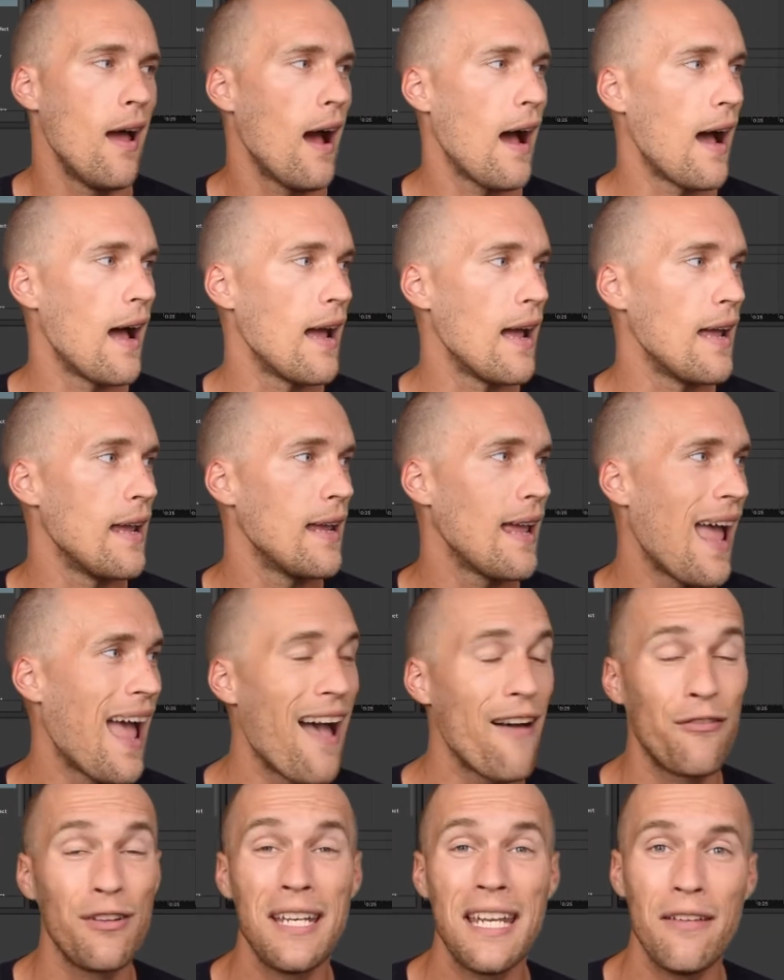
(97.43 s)
I
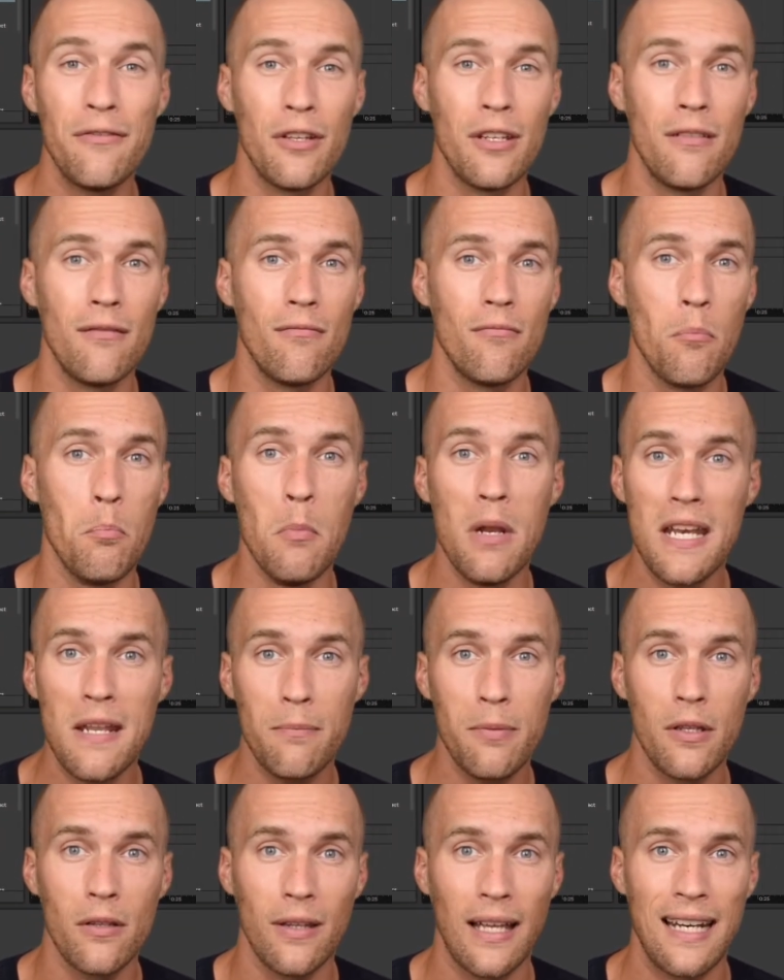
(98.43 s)
haven't even
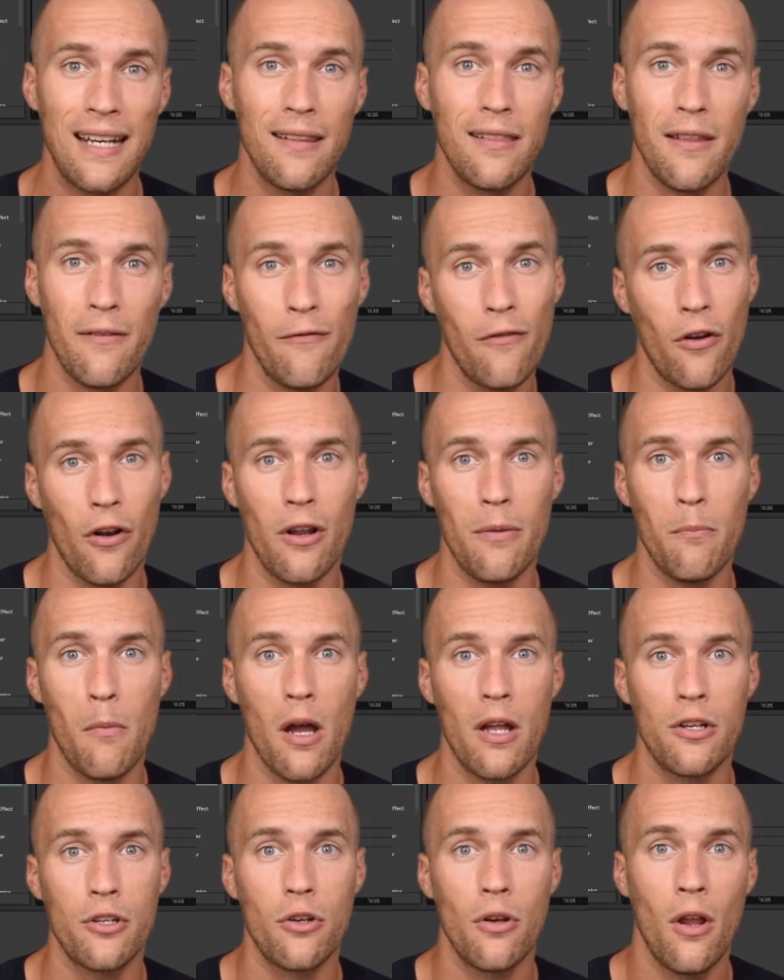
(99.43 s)
manipulated them very
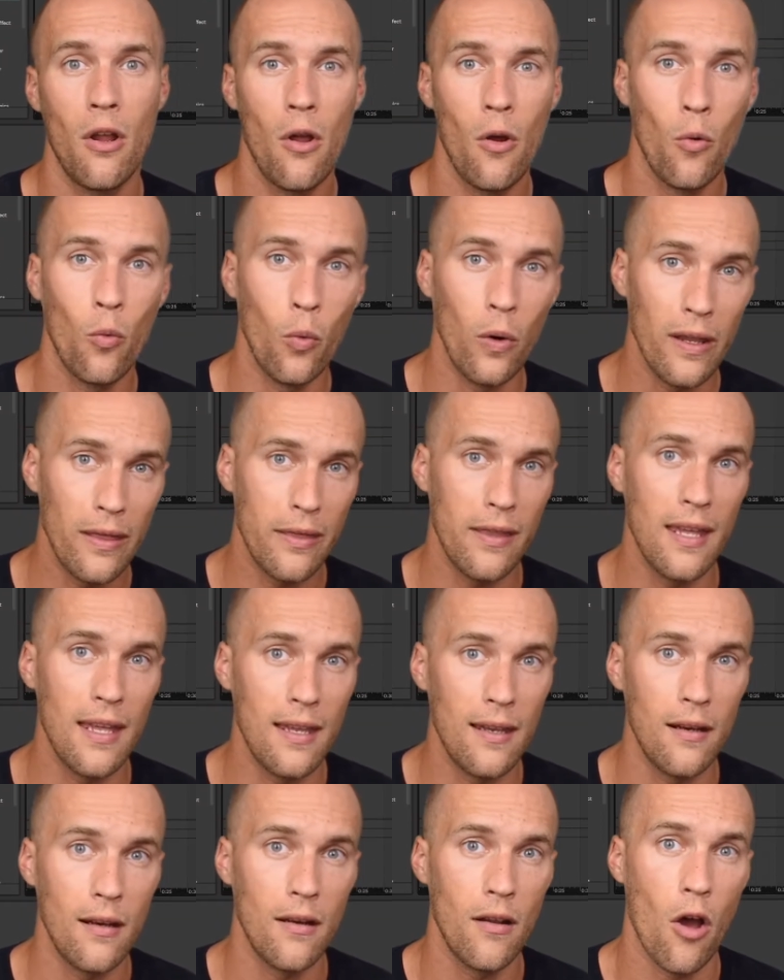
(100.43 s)
much
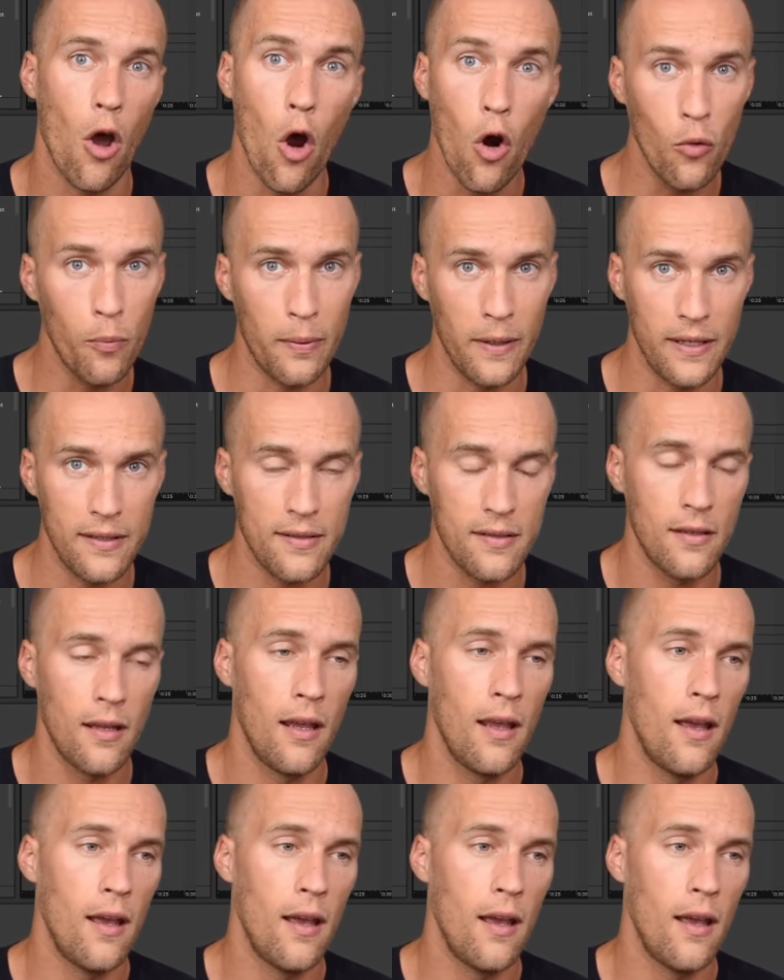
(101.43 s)
within Opus,